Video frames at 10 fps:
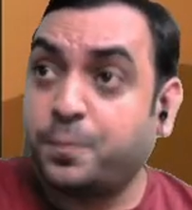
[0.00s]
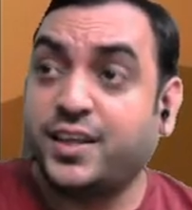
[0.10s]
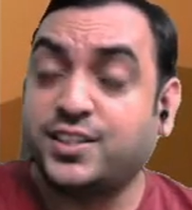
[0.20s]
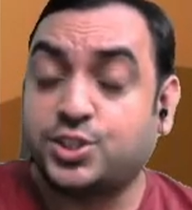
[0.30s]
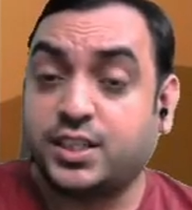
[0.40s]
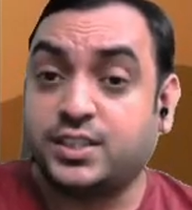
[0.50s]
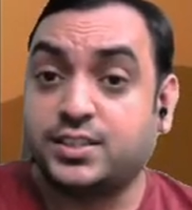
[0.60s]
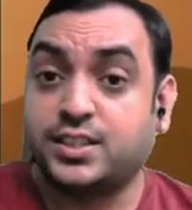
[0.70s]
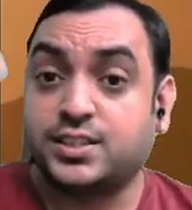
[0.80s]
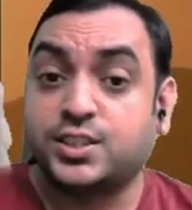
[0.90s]
price
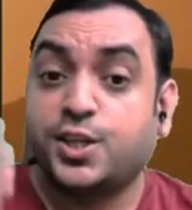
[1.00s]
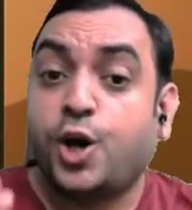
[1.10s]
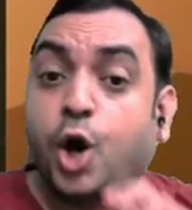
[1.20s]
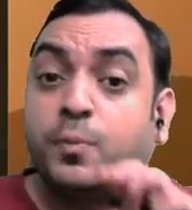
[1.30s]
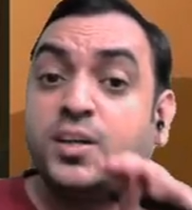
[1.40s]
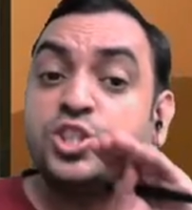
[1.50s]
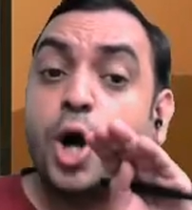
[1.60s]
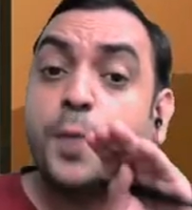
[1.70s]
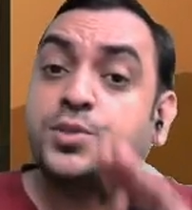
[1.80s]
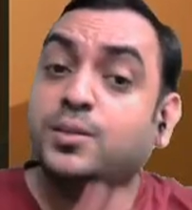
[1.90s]
changes, how much
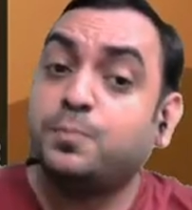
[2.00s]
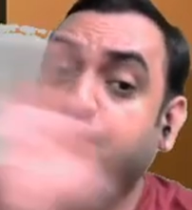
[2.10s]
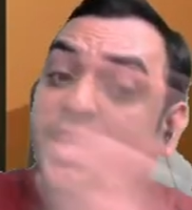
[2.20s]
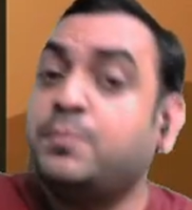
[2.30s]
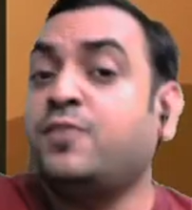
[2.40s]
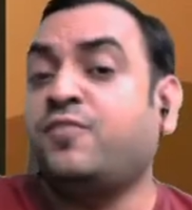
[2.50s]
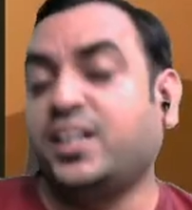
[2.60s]
option premium will